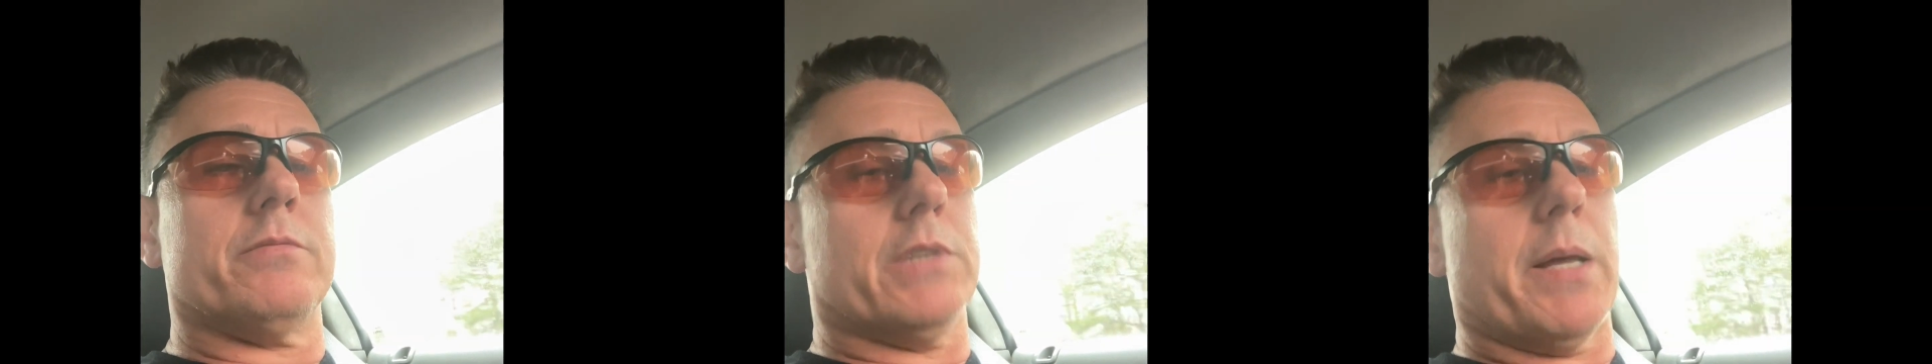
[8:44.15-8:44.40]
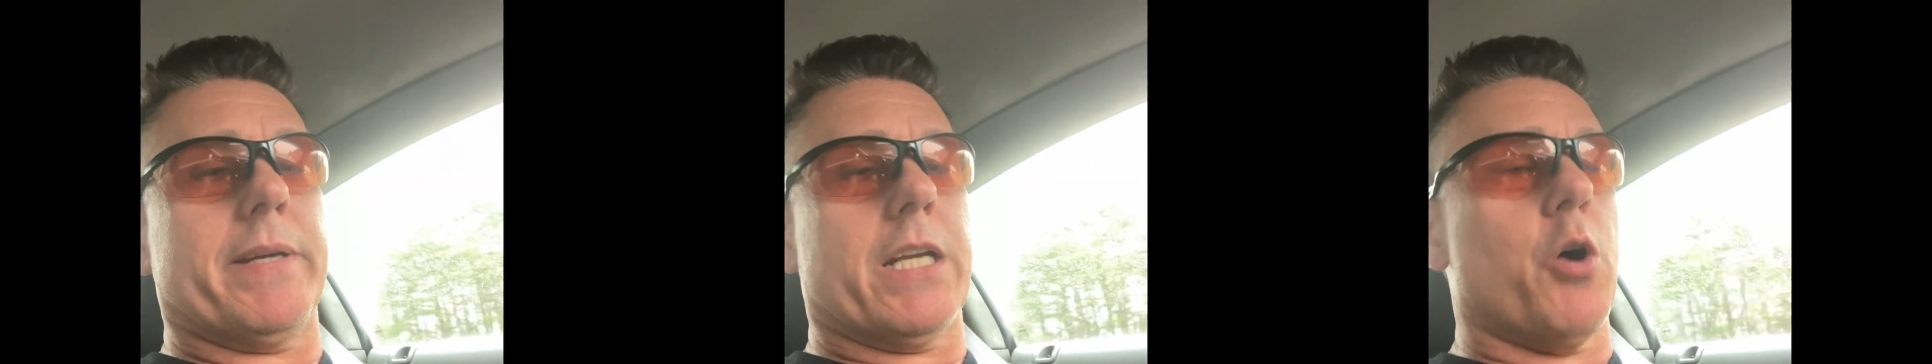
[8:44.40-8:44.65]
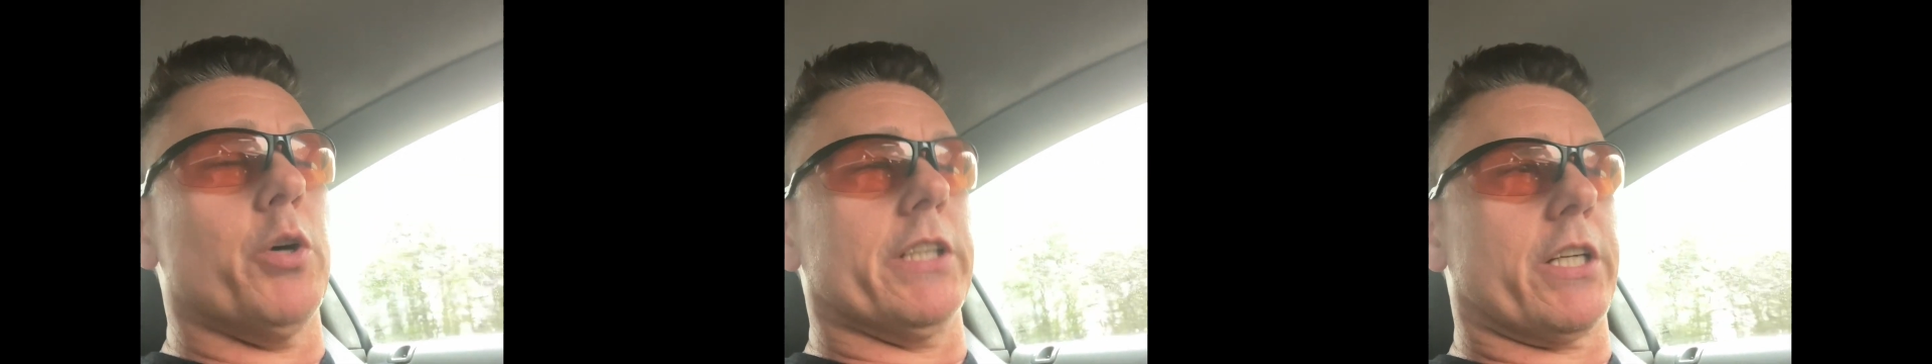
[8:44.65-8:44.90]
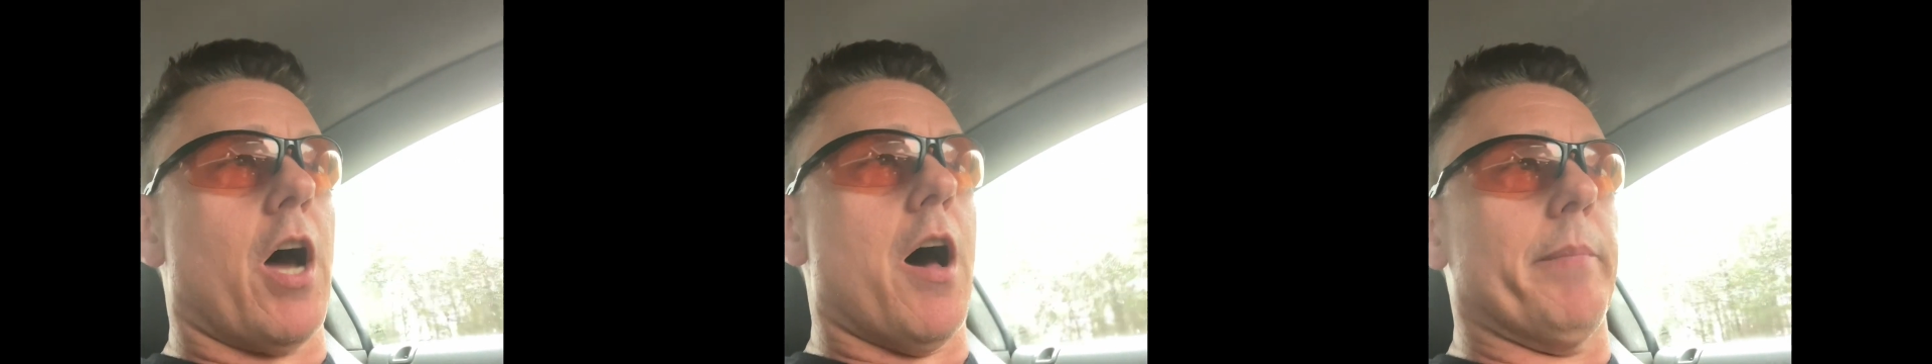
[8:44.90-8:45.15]
Let me know in the
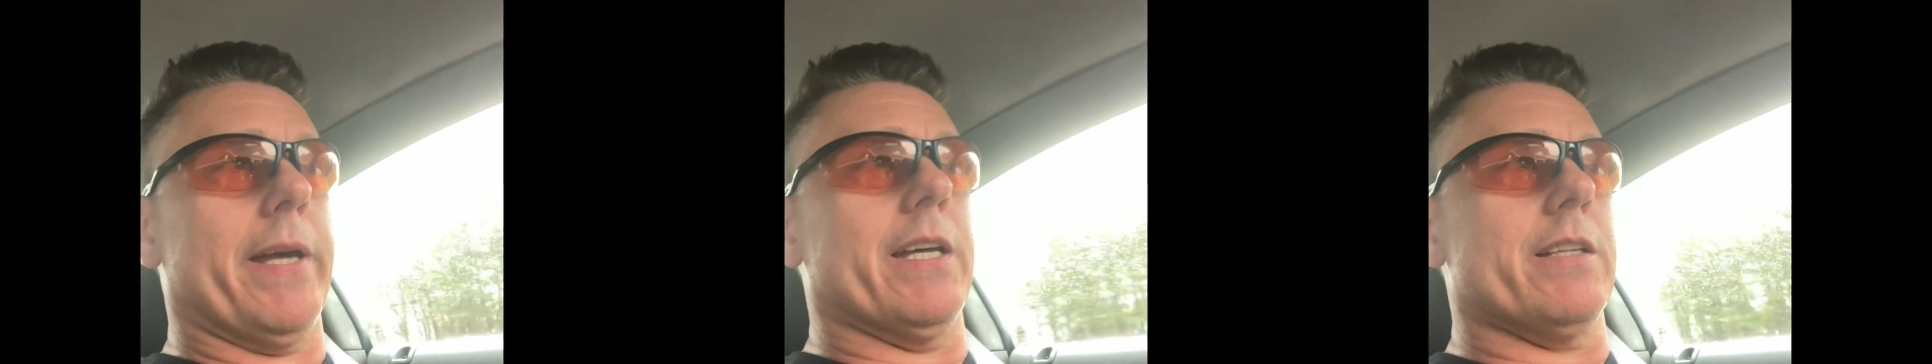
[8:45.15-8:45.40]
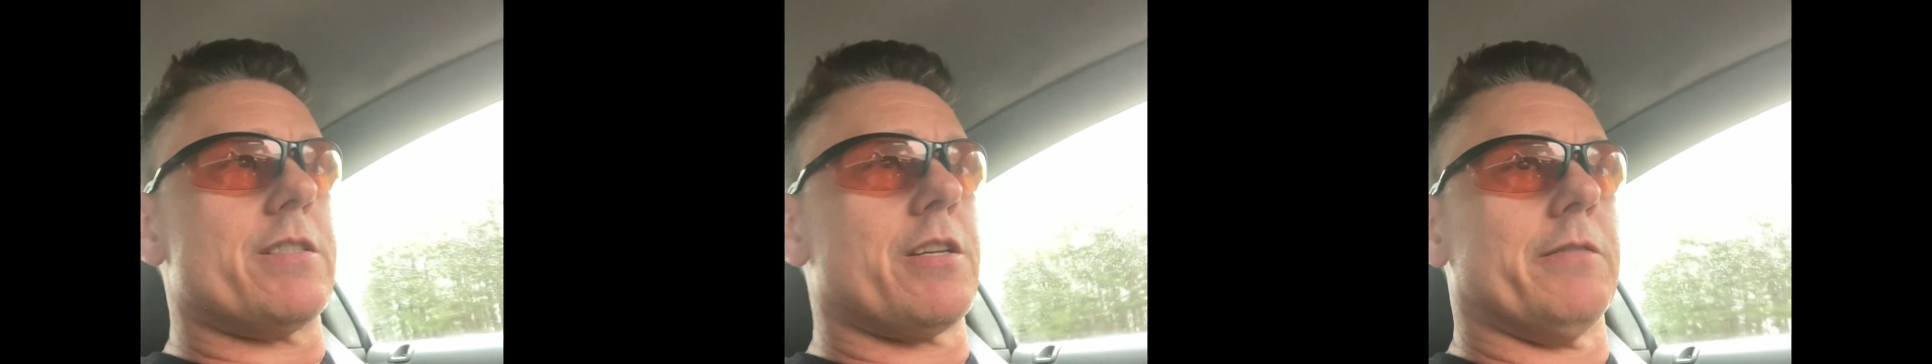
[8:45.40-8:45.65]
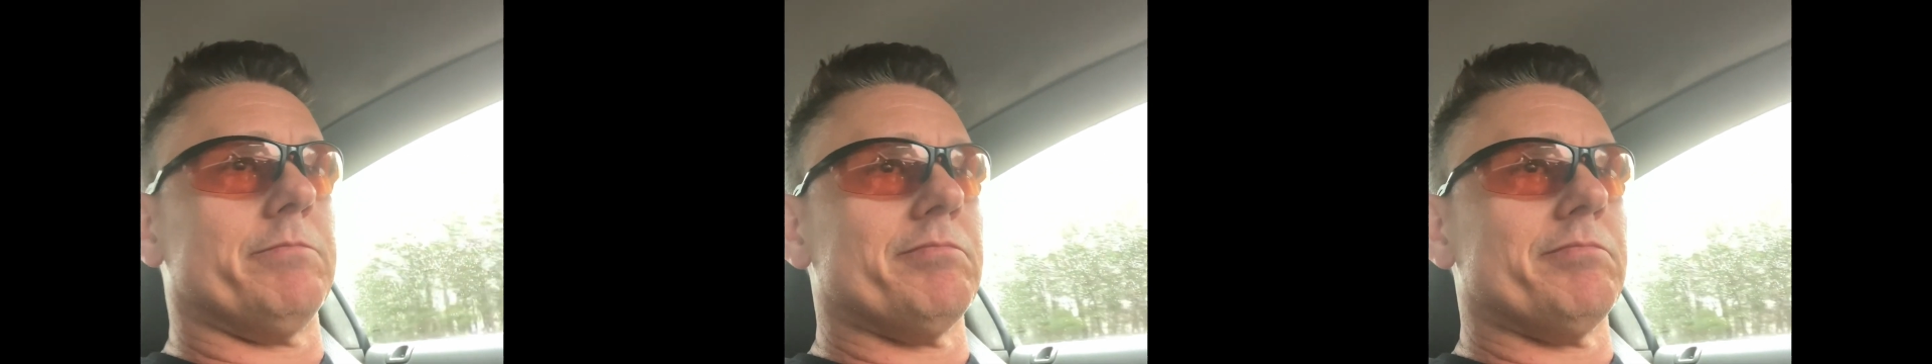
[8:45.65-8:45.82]
comments.